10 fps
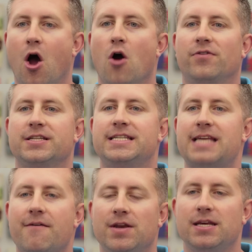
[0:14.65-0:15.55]
Over
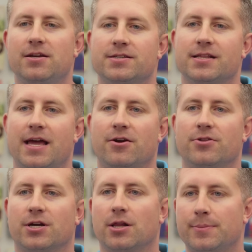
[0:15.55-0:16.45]
70 years later,
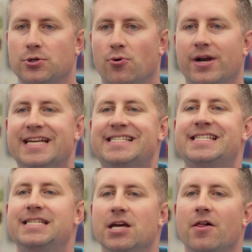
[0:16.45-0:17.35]
the Klipschorn is
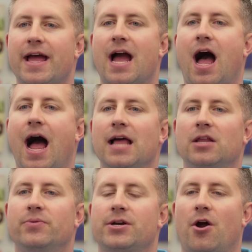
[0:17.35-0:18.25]
still a
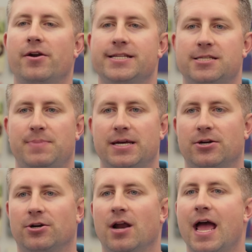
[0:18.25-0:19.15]
highly regarded
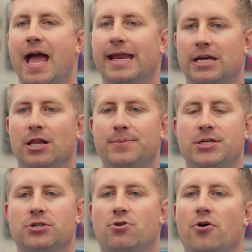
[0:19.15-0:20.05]
speaker, and
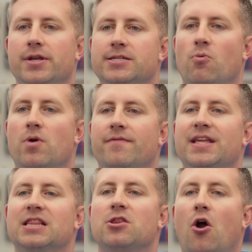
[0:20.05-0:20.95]
Klipsch has grown into one of
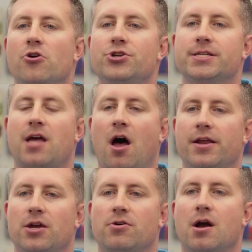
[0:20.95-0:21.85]
the largest
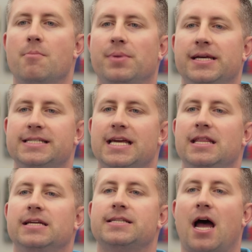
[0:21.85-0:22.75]
audio companies in
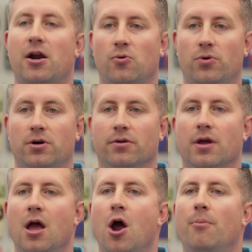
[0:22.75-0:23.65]
the entire world,
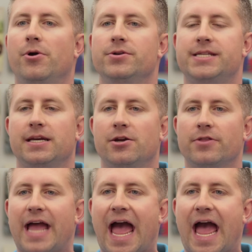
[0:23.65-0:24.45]
producing nearly